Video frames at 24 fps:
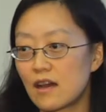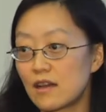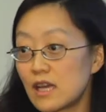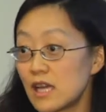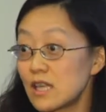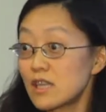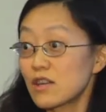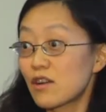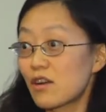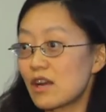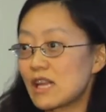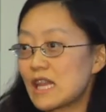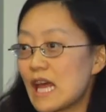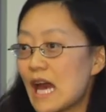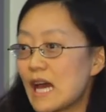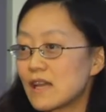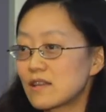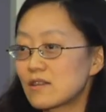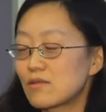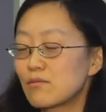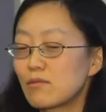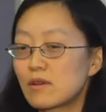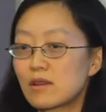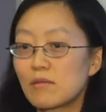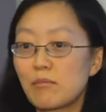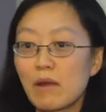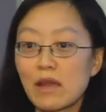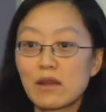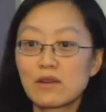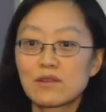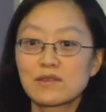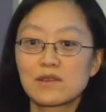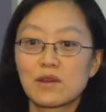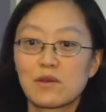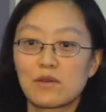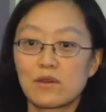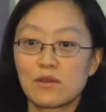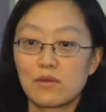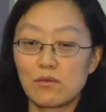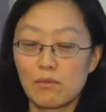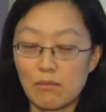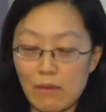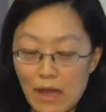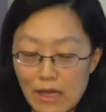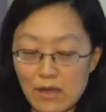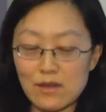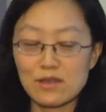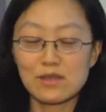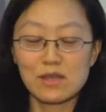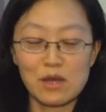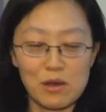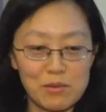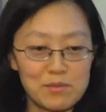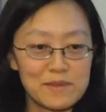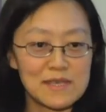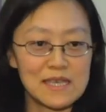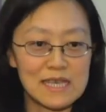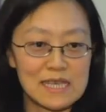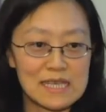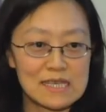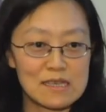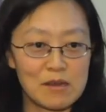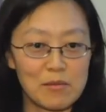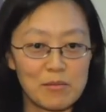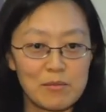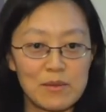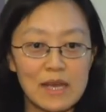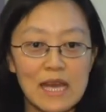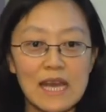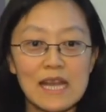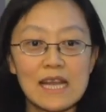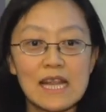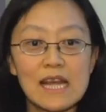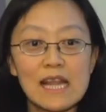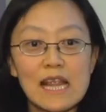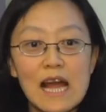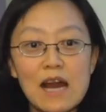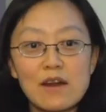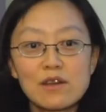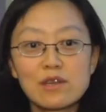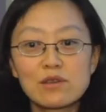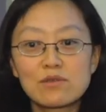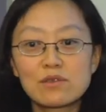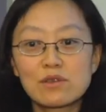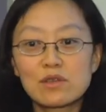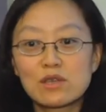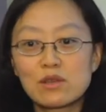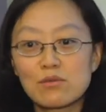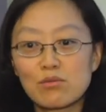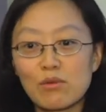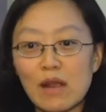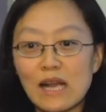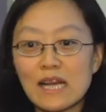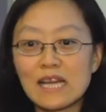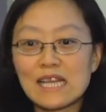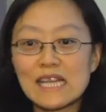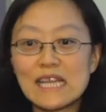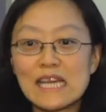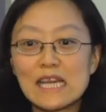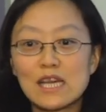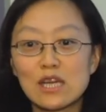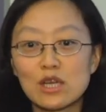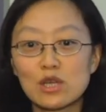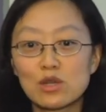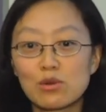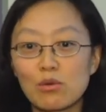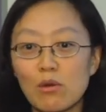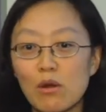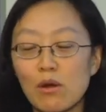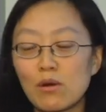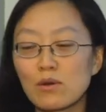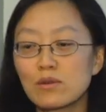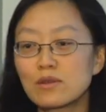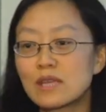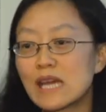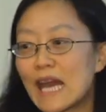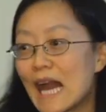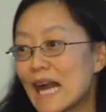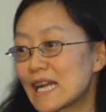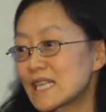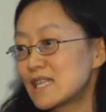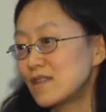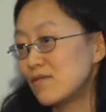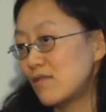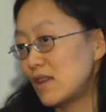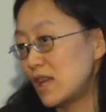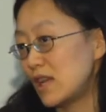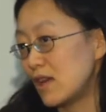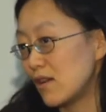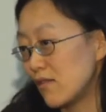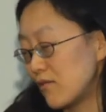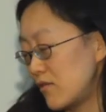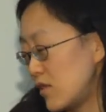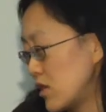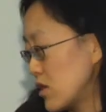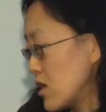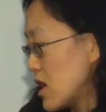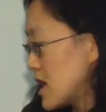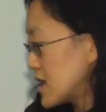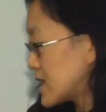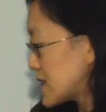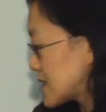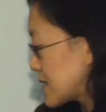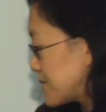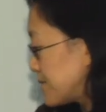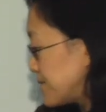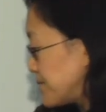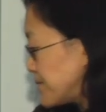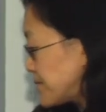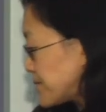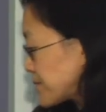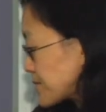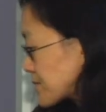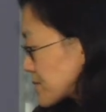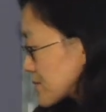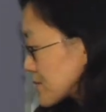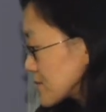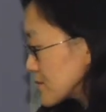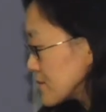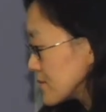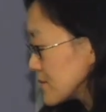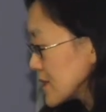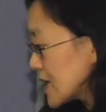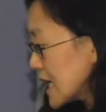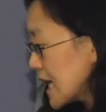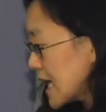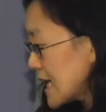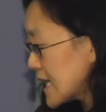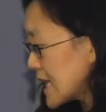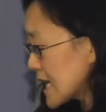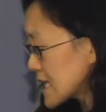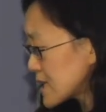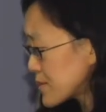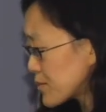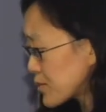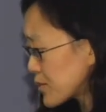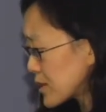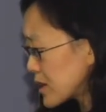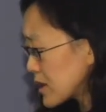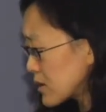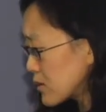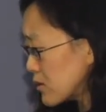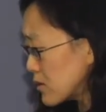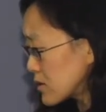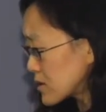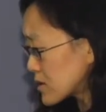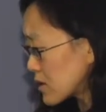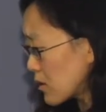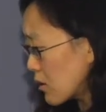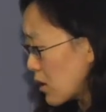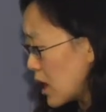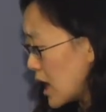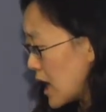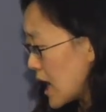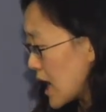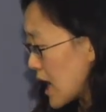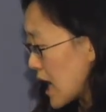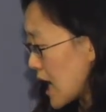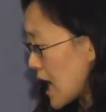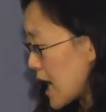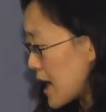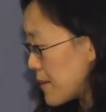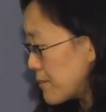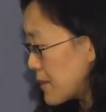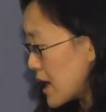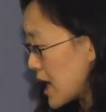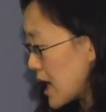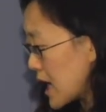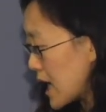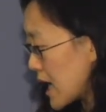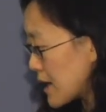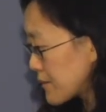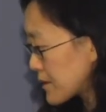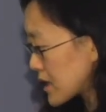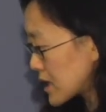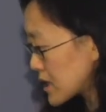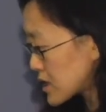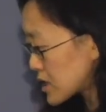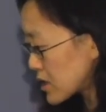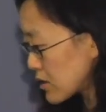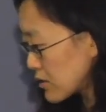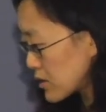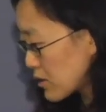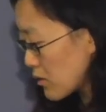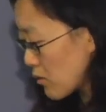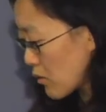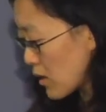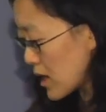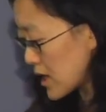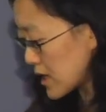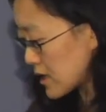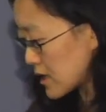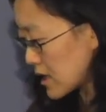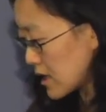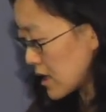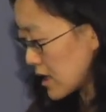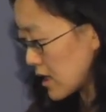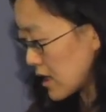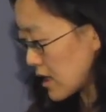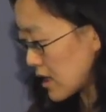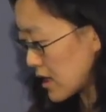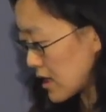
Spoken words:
integrate that with a microscope system and allow you to directly control the activity of neurons. And that's pretty cool. So I'm going to show you one